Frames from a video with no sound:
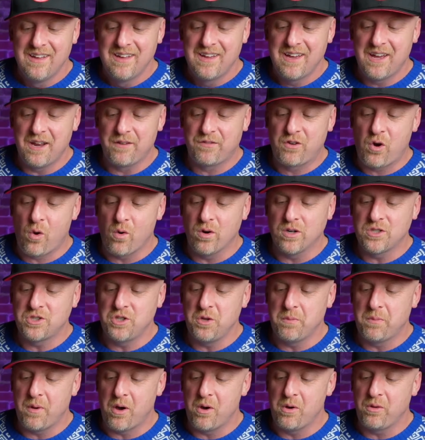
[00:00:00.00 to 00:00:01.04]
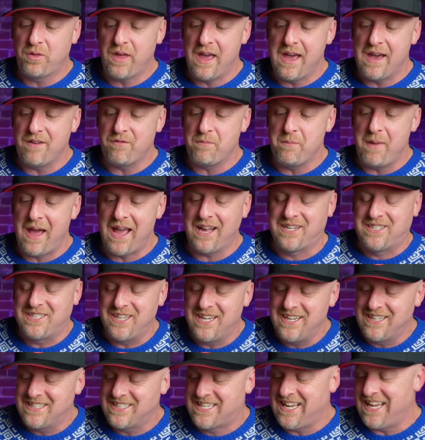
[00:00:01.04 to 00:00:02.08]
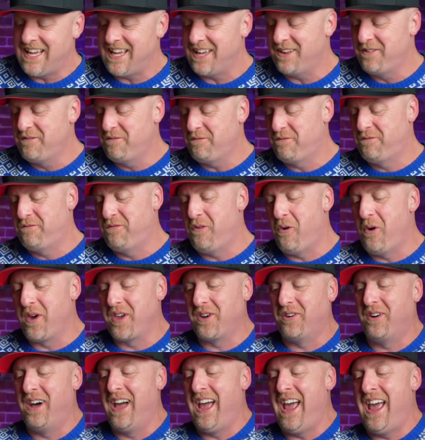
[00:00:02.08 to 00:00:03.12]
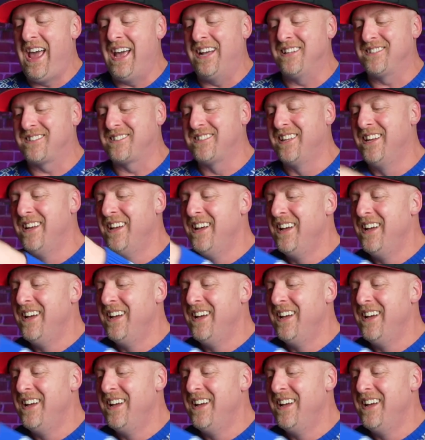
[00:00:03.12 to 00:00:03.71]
And of course, you both have matching tinfoil hats.